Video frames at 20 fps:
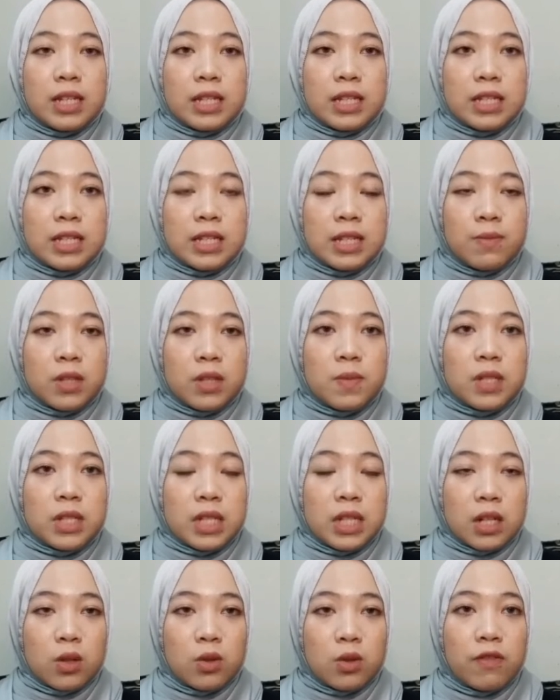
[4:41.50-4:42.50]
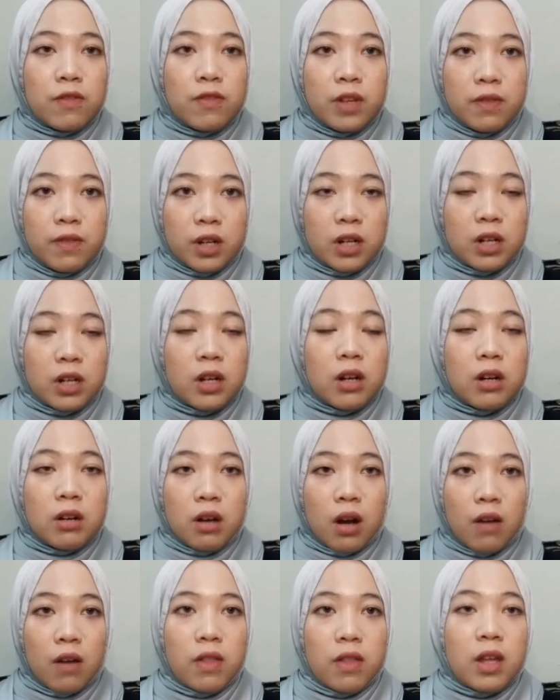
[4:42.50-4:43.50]
The symptoms include fever,
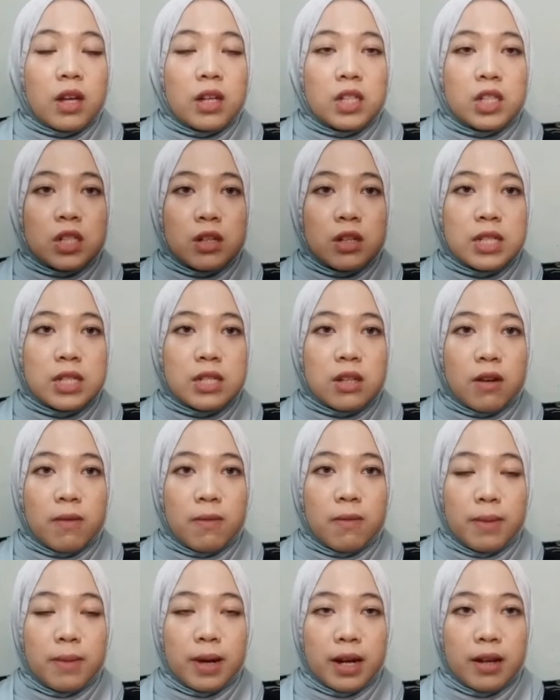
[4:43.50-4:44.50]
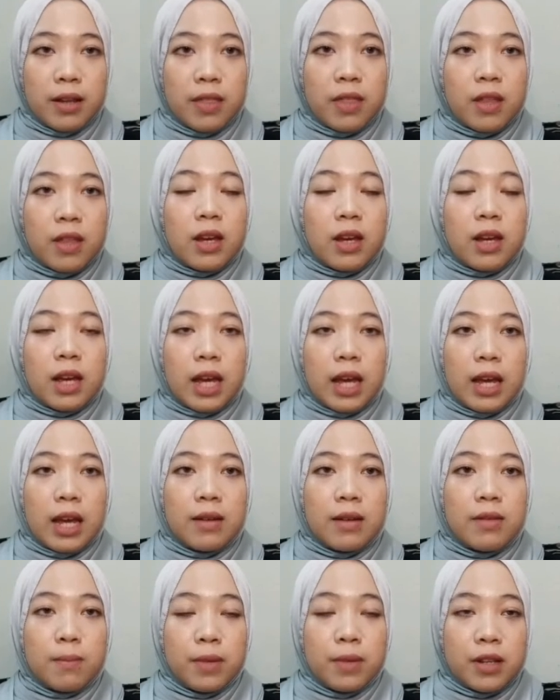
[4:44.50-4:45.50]
cough, shortness of breath,
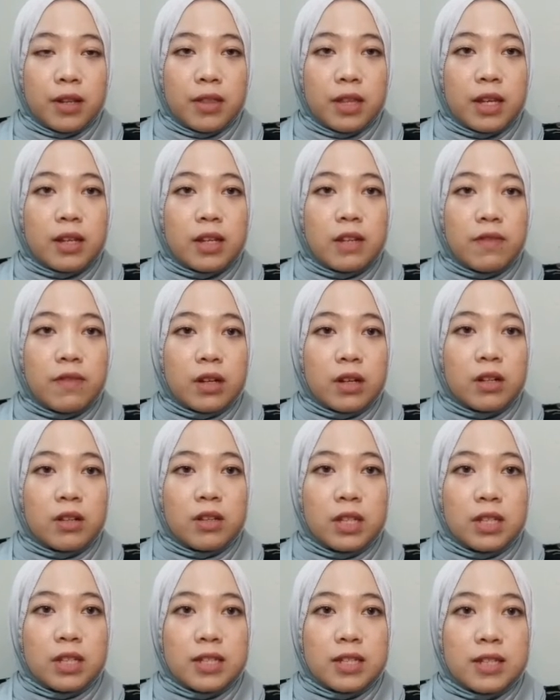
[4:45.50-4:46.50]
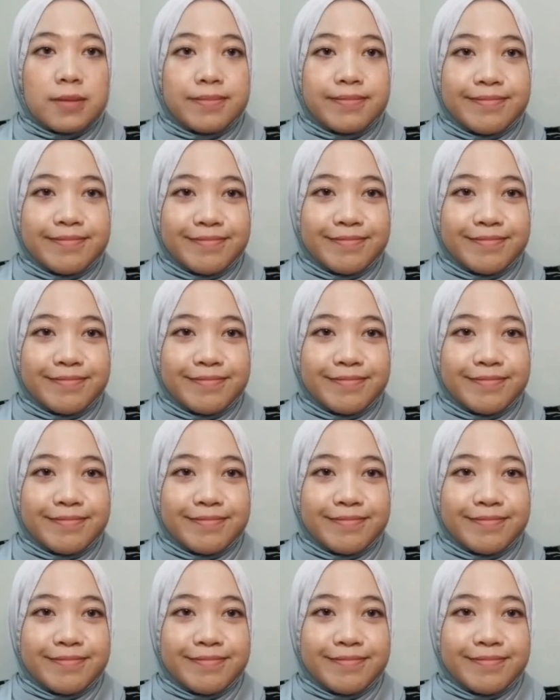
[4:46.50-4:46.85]
and breathing difficulties.